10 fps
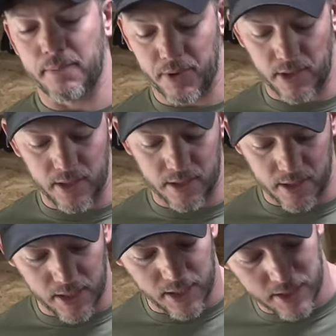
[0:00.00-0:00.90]
put on
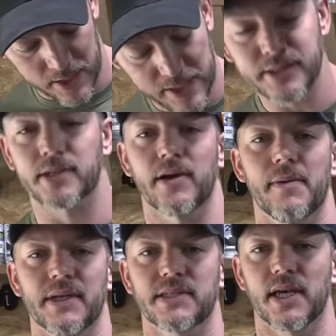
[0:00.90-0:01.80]
uh, Instagram,
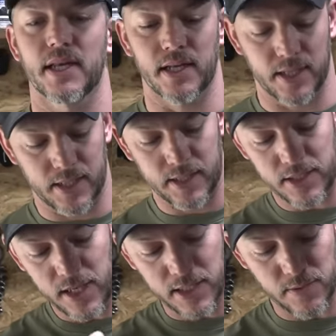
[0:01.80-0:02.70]
I said,
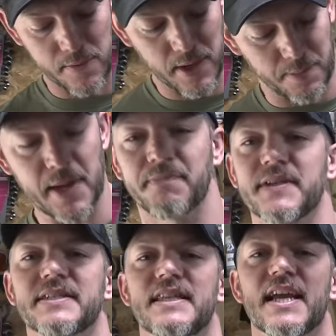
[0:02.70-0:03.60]
you guys want me to pimp
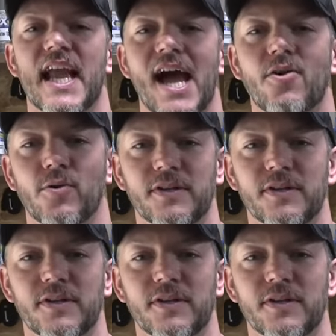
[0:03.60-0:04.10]
this thing out or